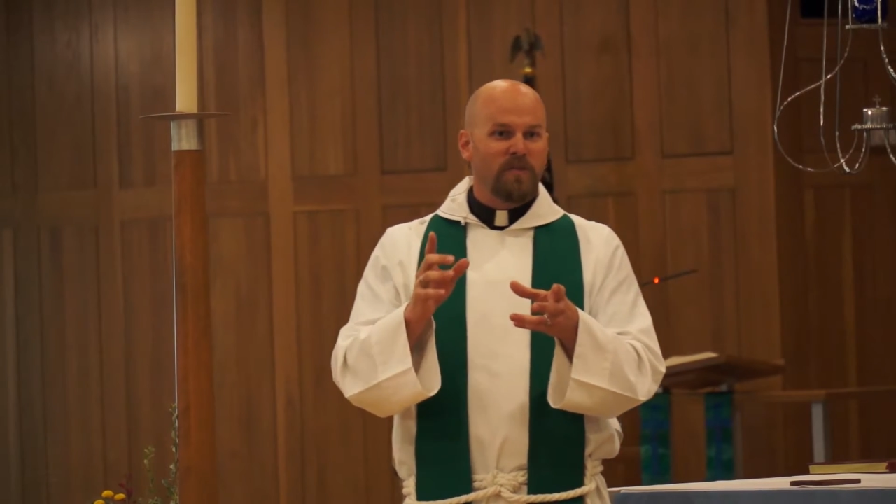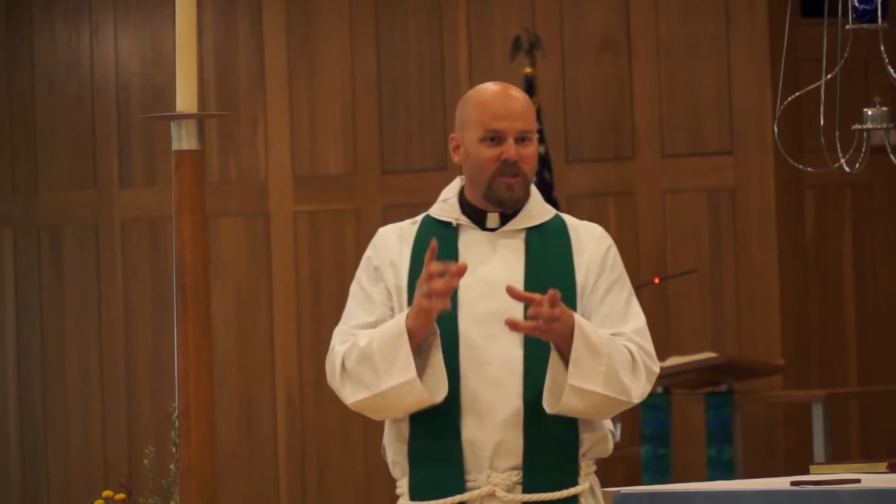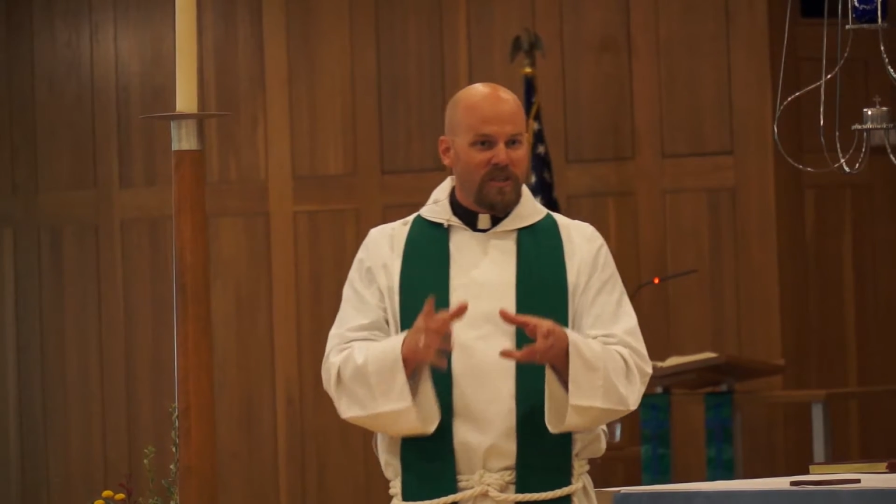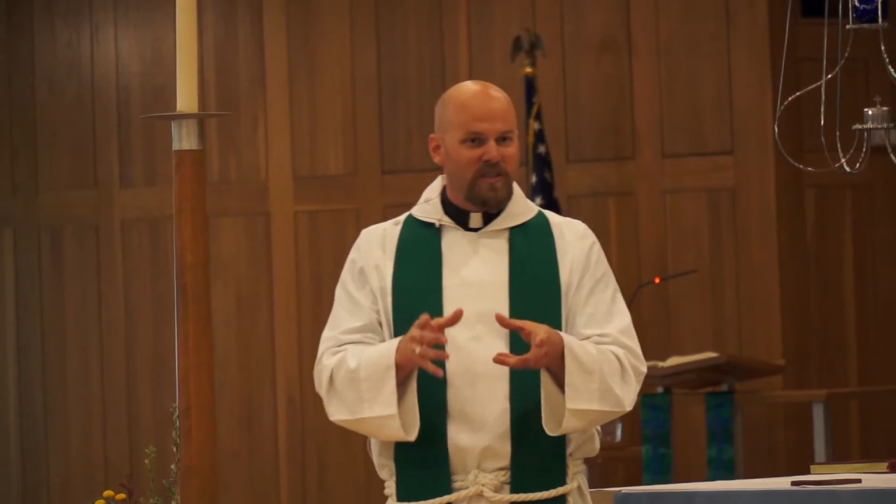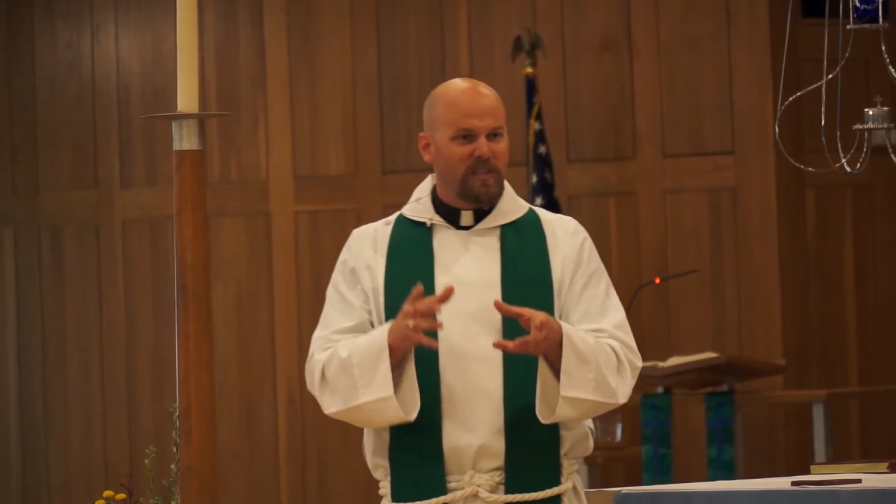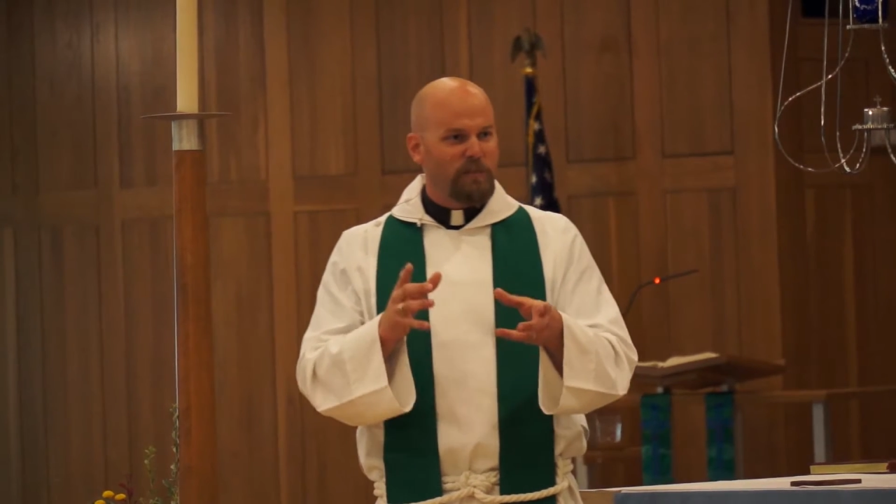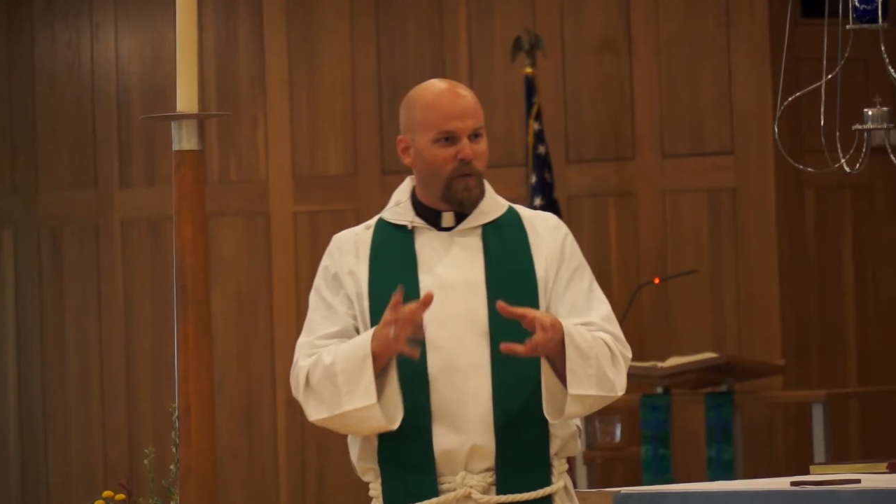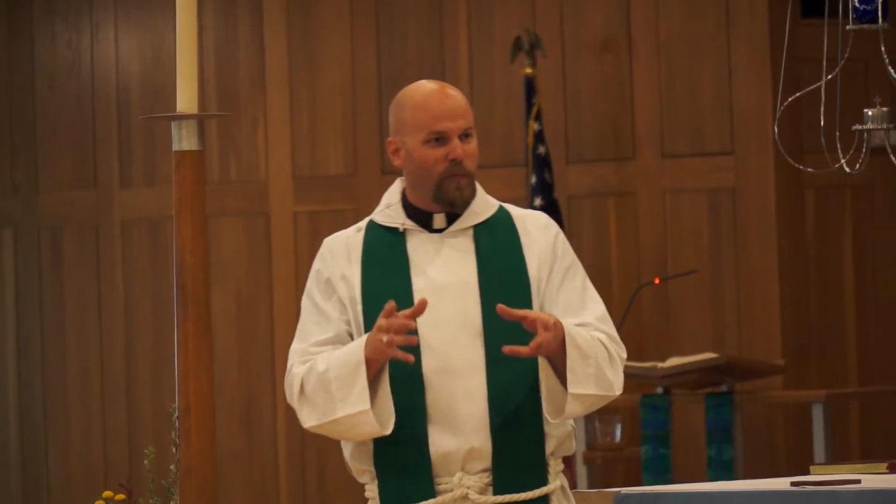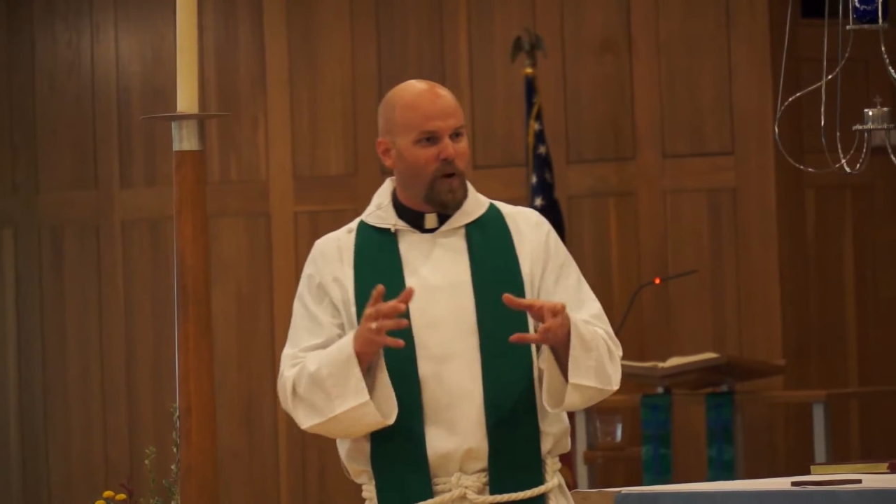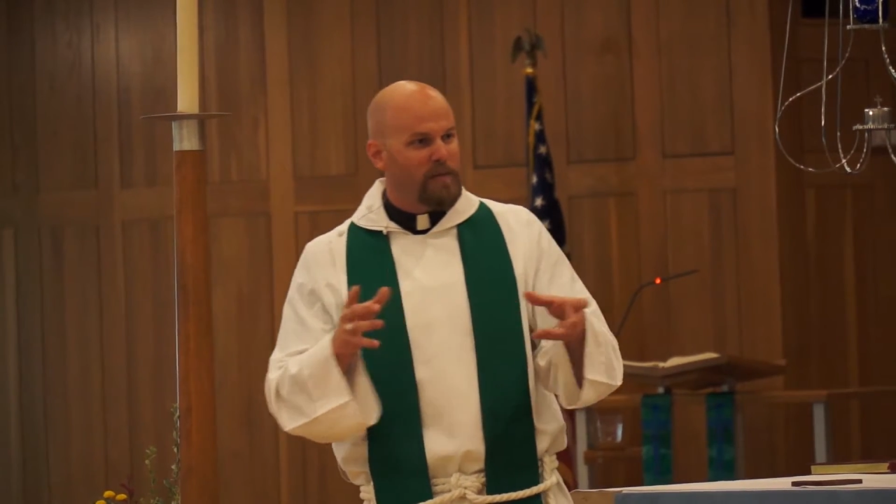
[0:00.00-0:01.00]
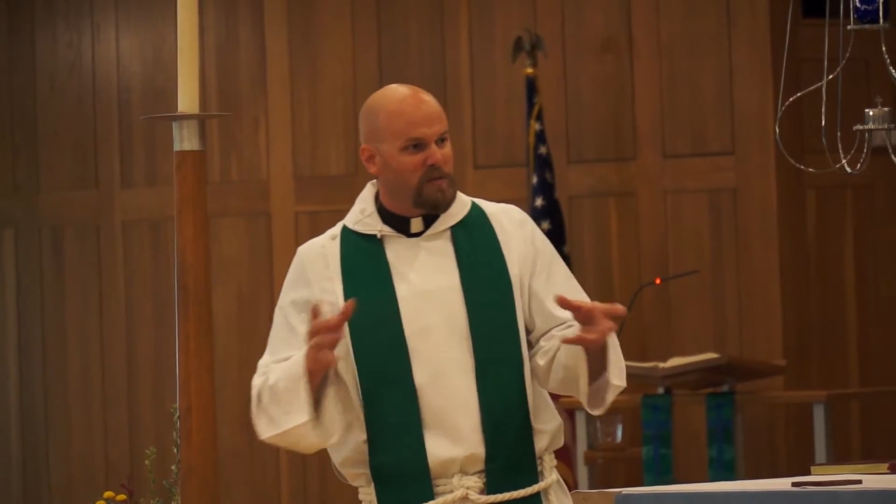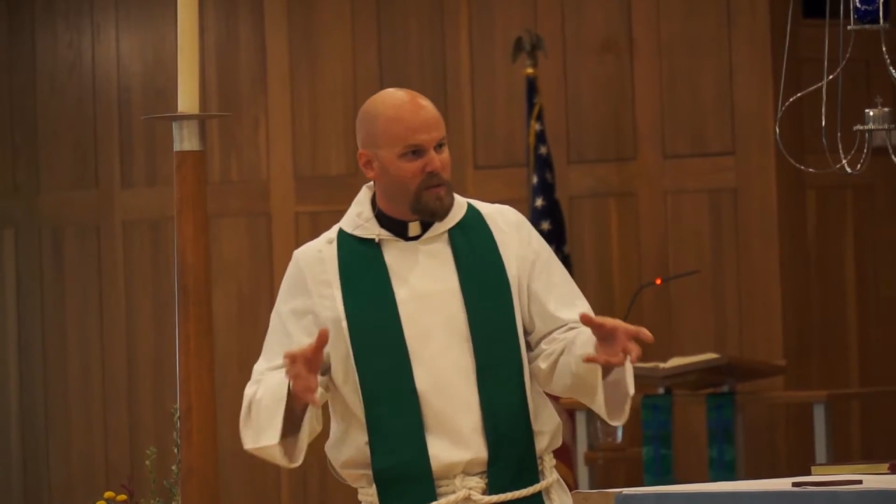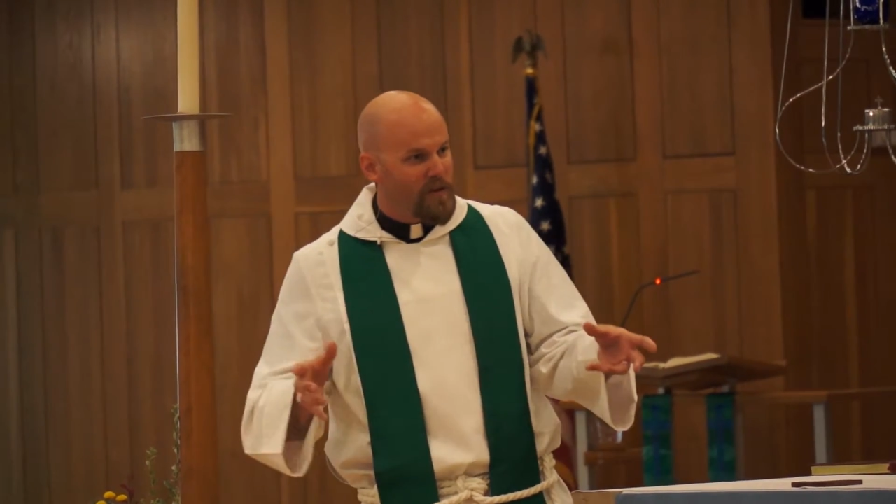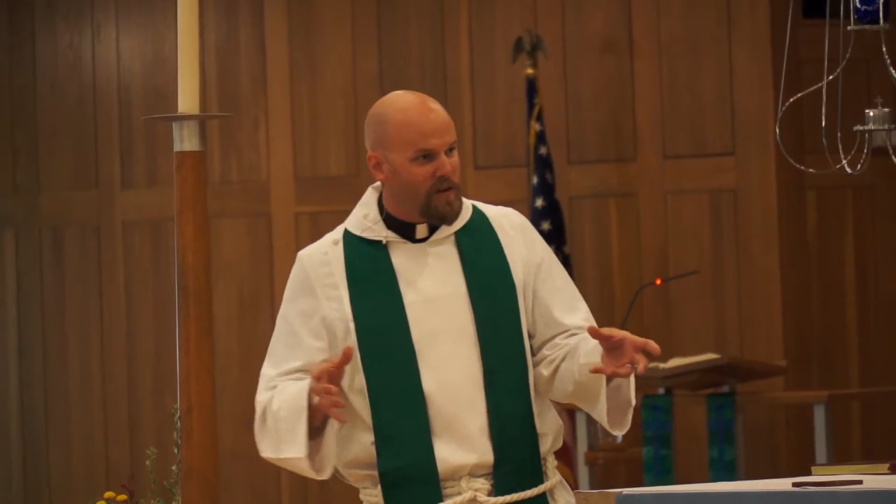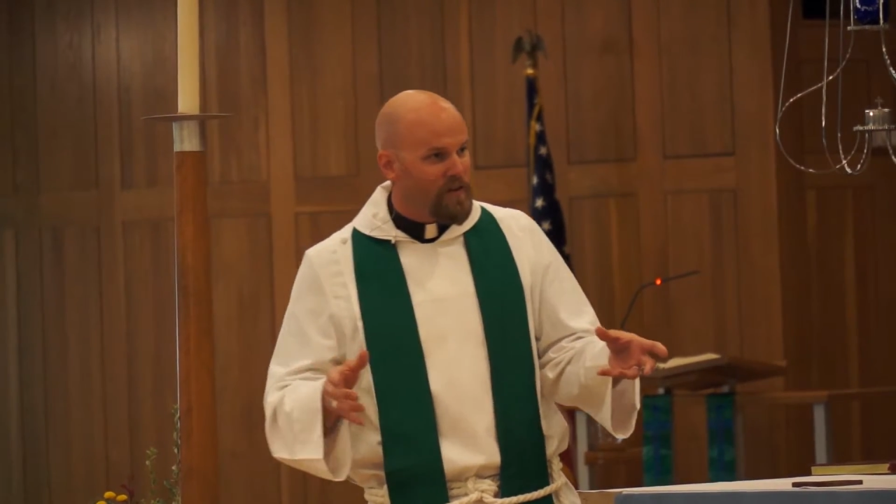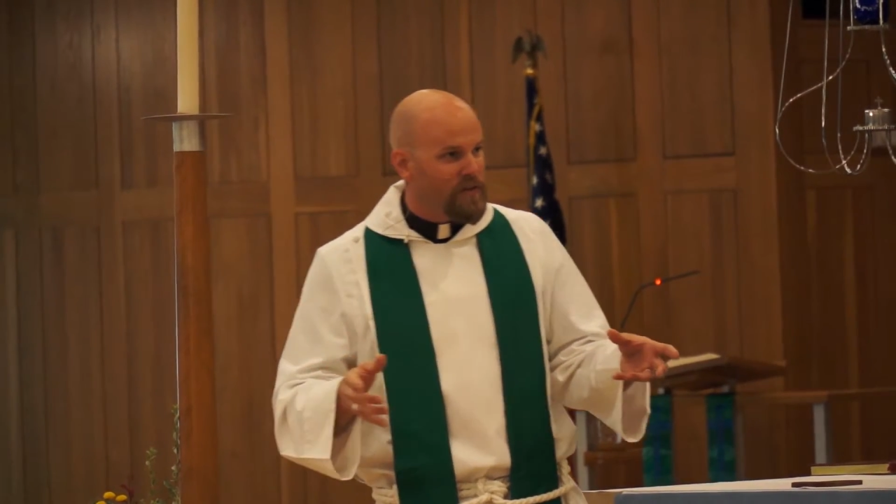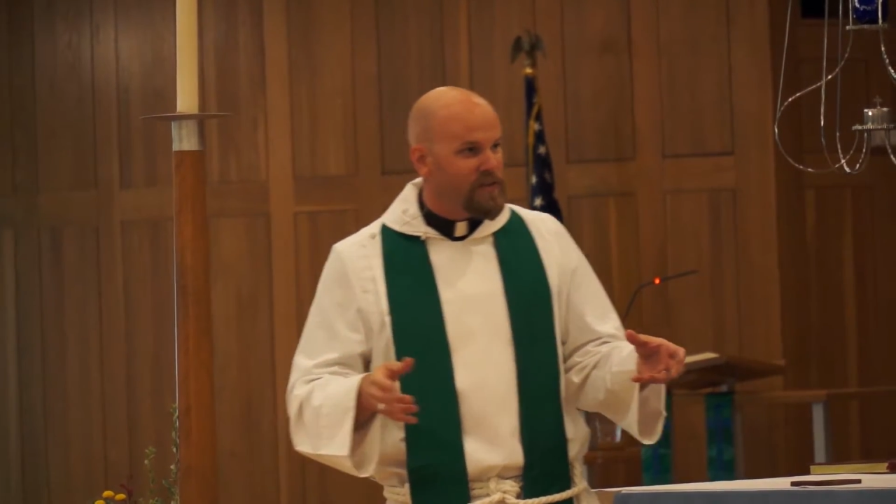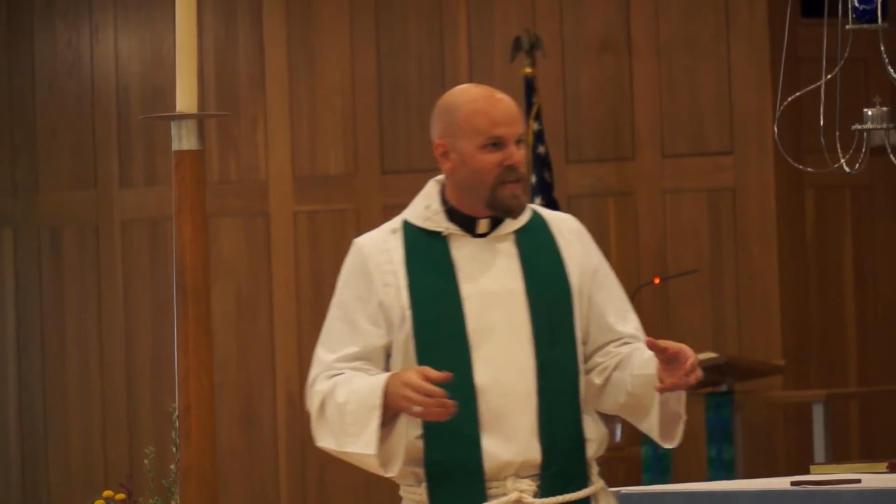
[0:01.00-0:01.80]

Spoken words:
Jesus performs miracles,